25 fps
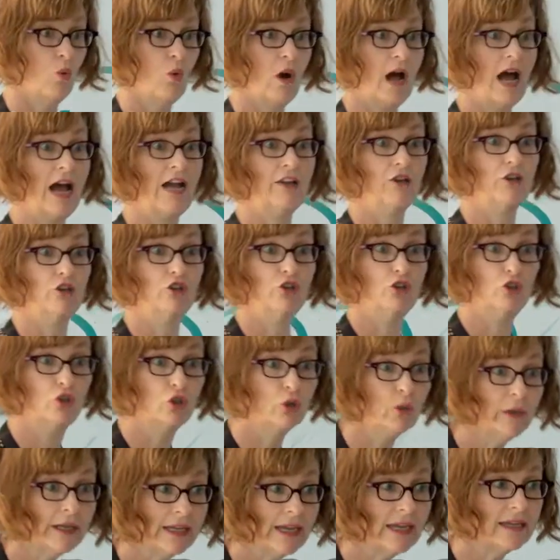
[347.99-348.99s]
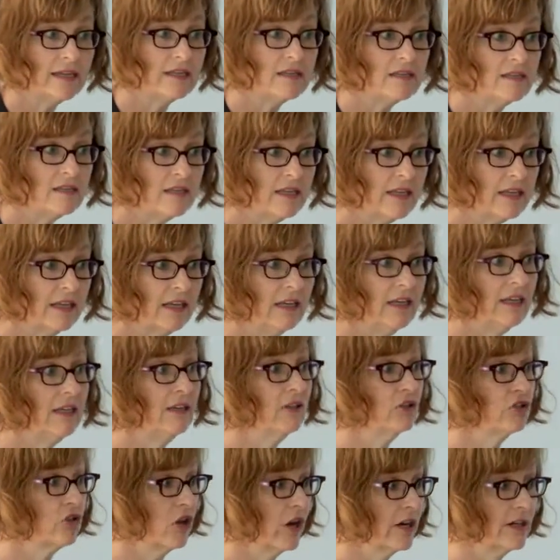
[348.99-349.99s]
Are you doing
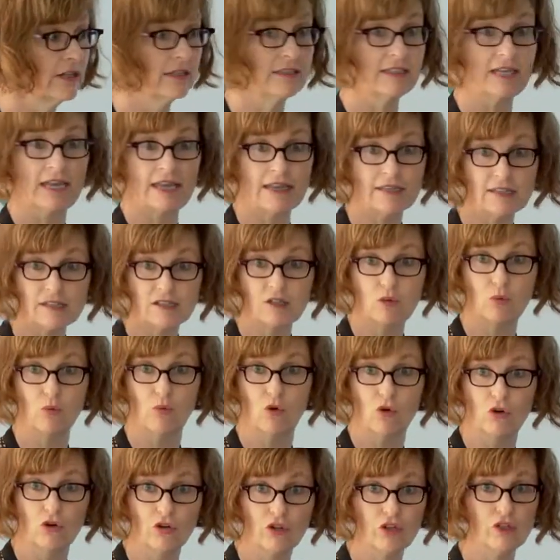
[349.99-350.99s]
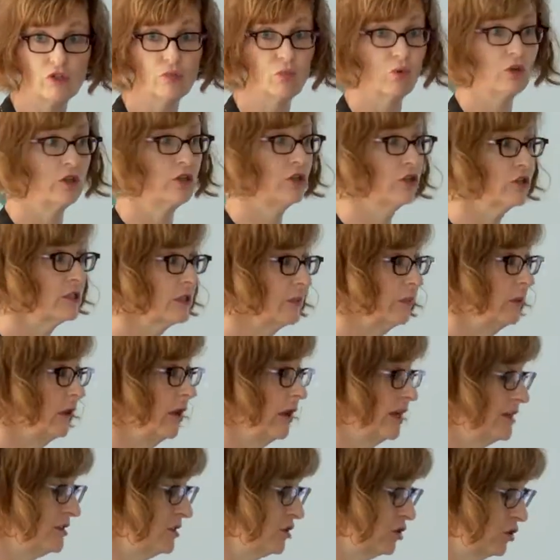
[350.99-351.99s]
anything? Trying to test the waters? What are your
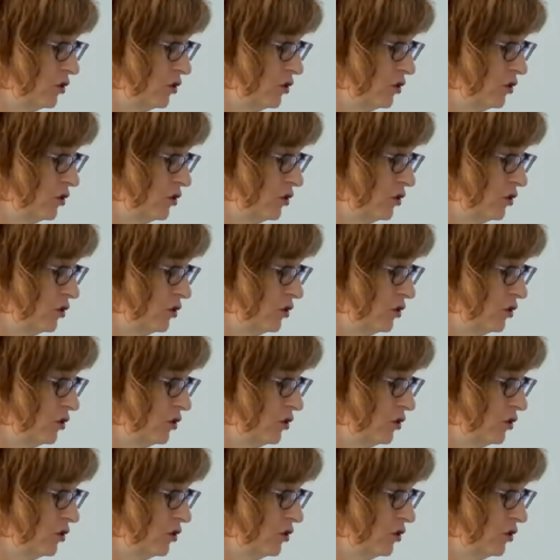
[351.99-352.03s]
suppliers